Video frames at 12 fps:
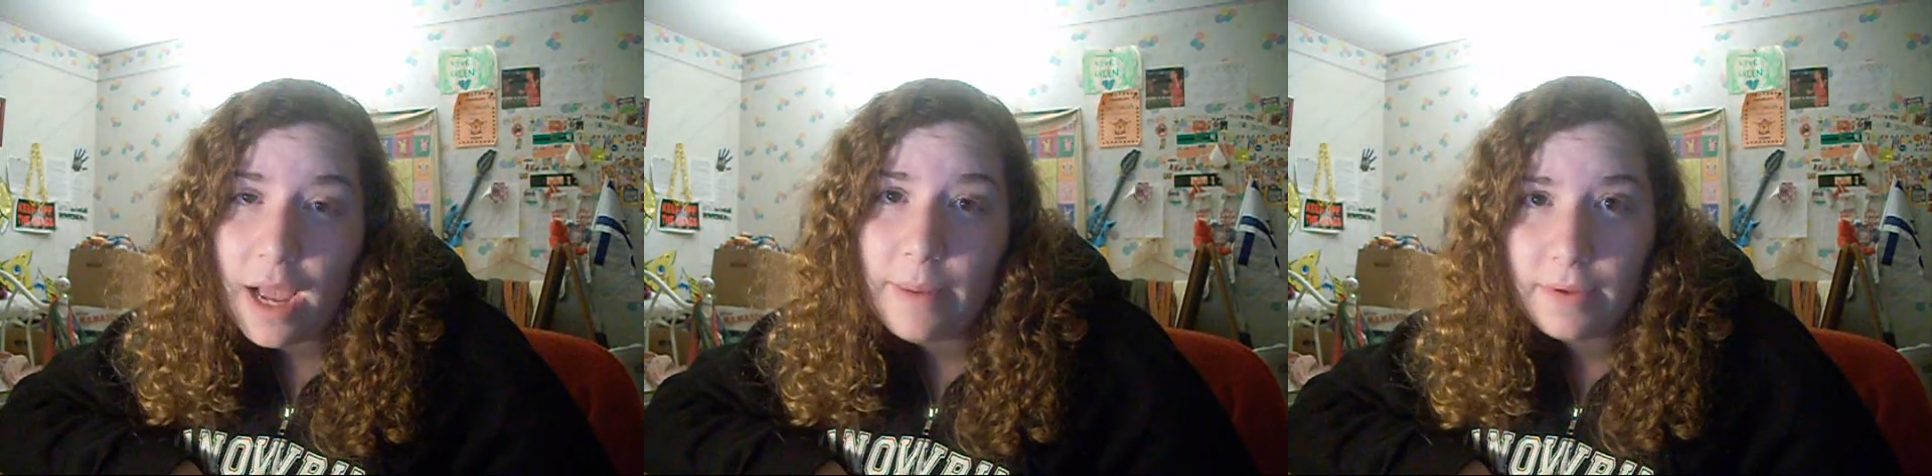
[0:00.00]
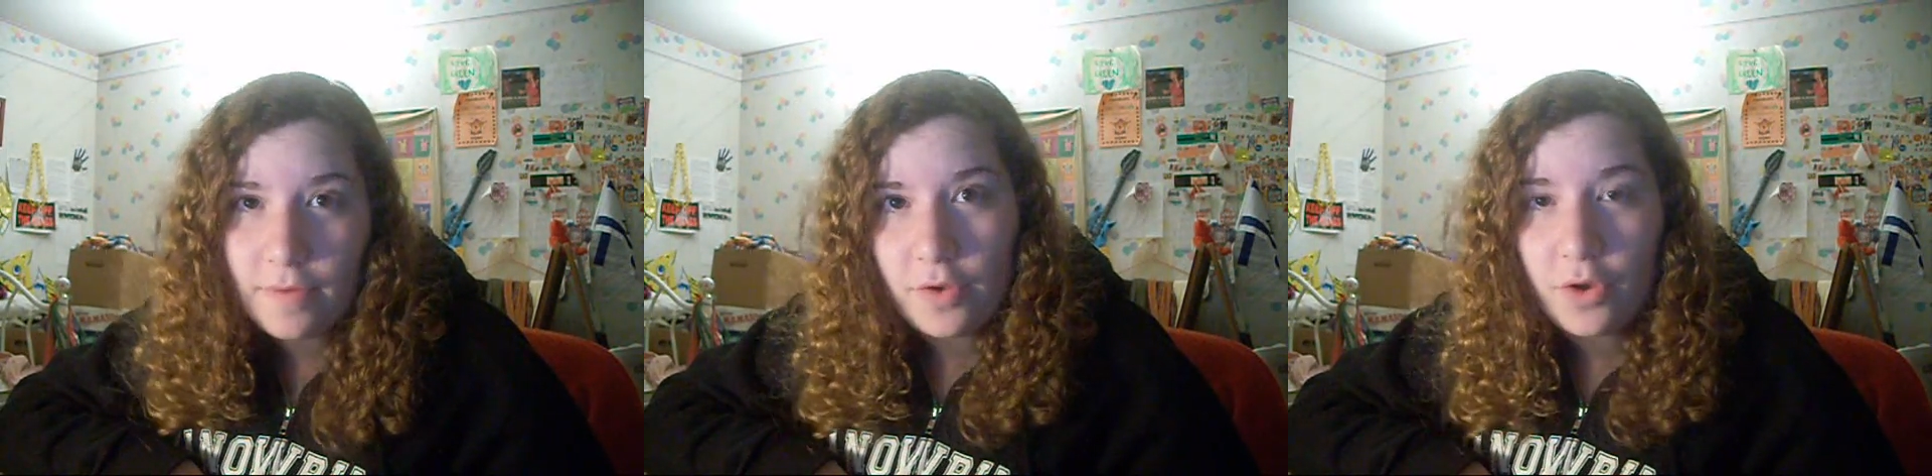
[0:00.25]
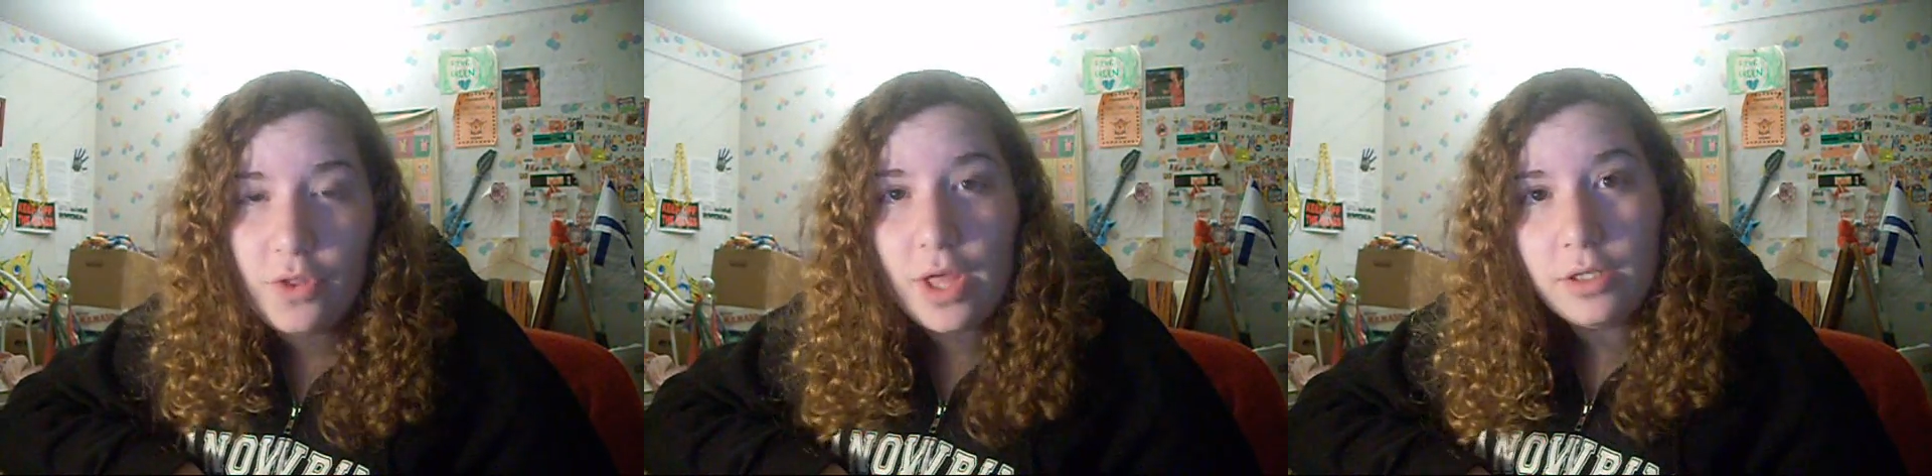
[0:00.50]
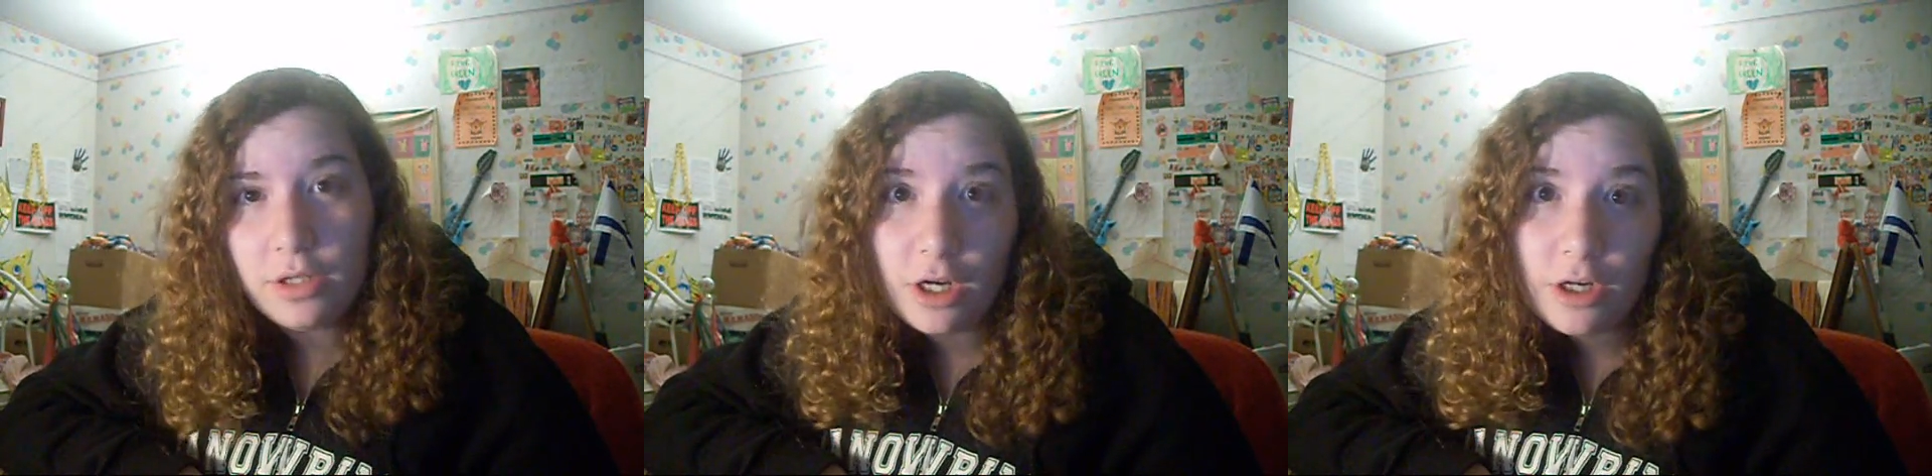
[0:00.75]
I'm giving you
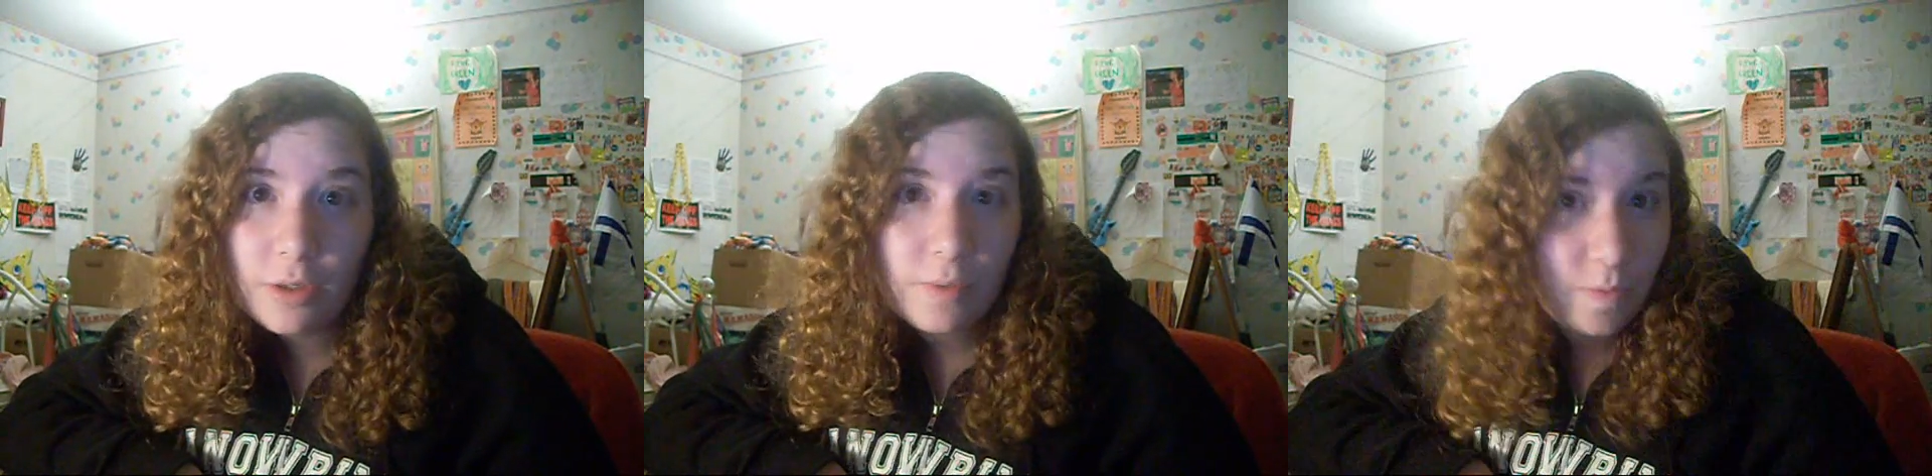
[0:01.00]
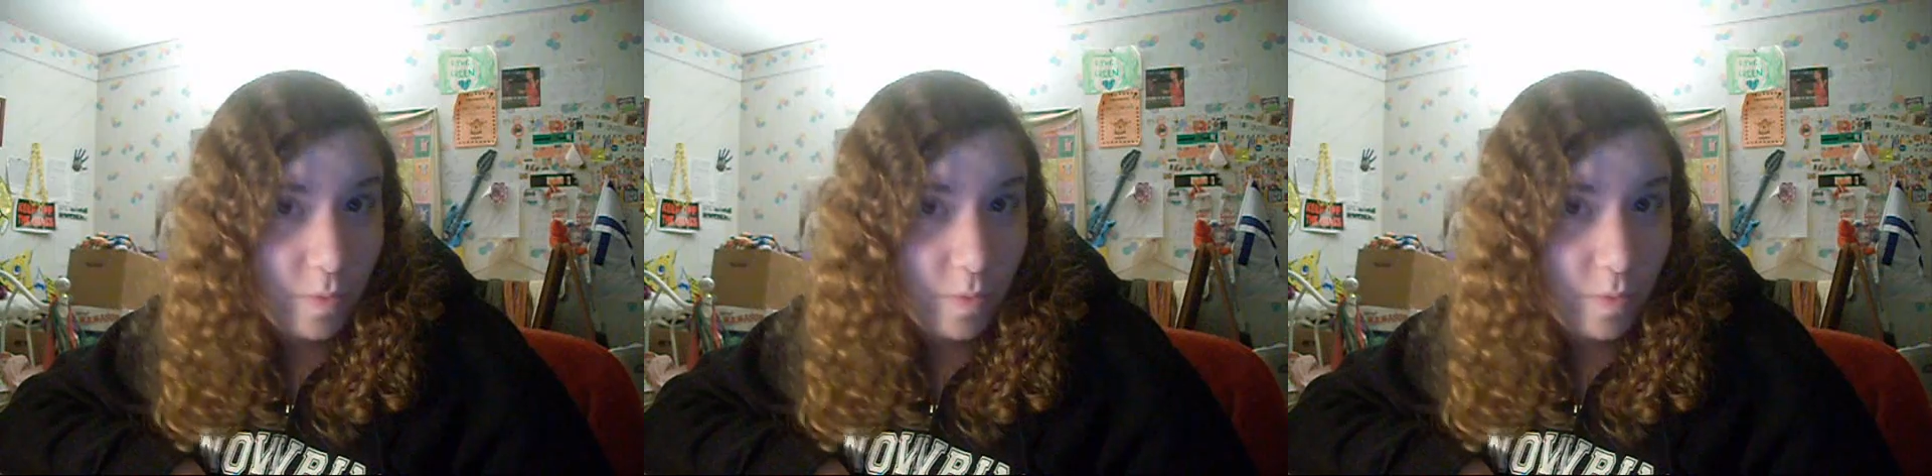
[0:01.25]
that look.